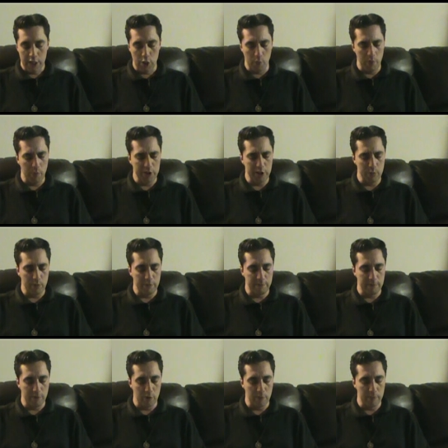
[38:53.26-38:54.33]
Do we wish to
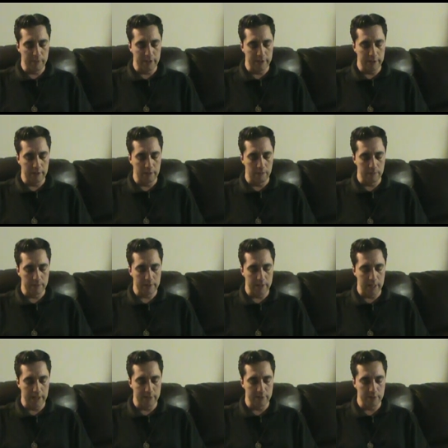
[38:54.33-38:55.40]
affirm that the occult
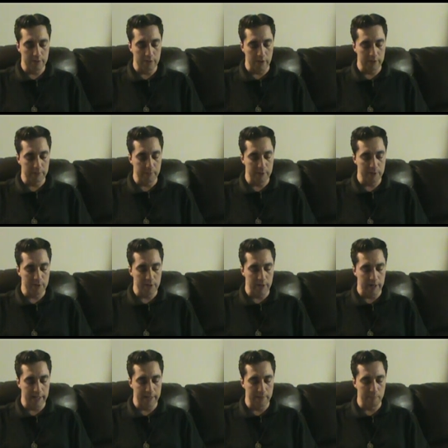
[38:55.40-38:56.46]
sciences ought to be
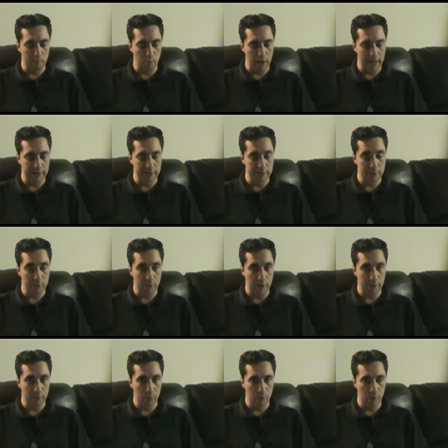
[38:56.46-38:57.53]
studied and practiced
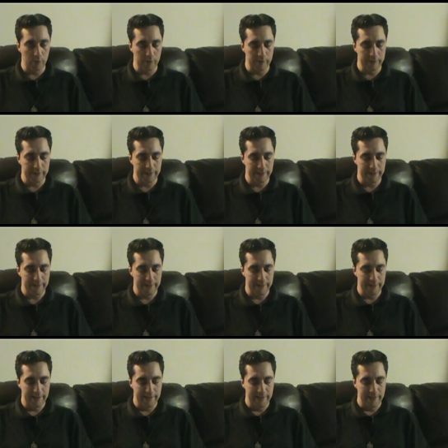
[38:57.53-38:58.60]
throughout the world?
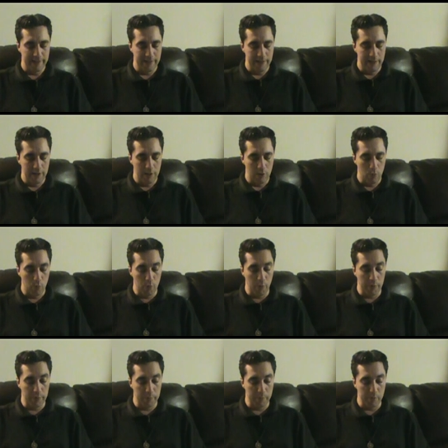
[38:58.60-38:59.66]
Would we
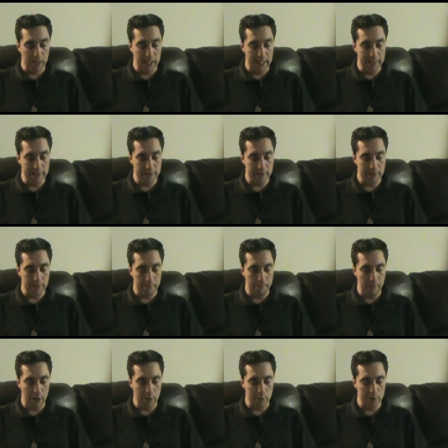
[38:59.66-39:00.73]
replace
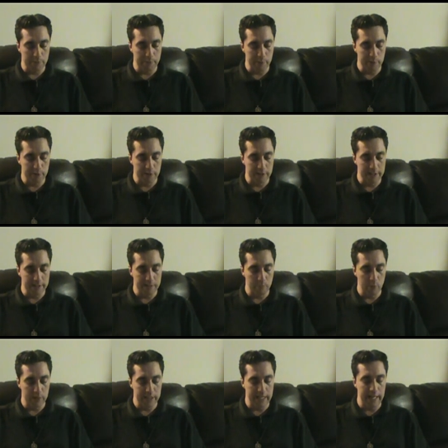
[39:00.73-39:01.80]
modern spiritualism
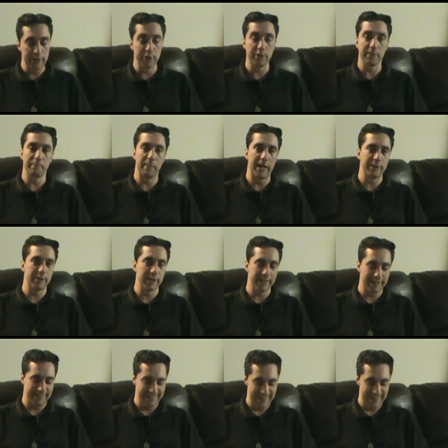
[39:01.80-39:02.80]
with the ancient magic?